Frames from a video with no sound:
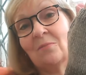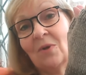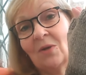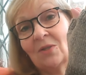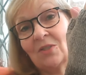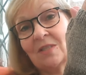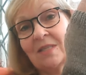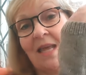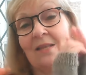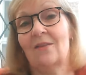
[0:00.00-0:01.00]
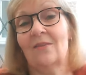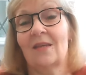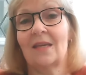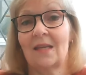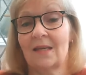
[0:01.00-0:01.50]
March the 10th
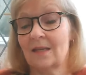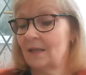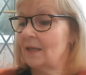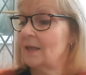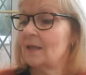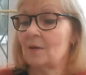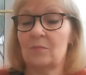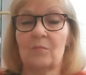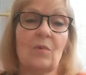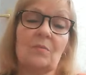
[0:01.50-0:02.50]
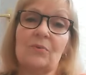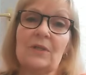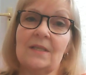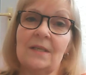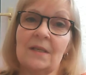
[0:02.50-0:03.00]
in in
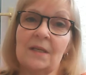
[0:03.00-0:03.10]
Britain.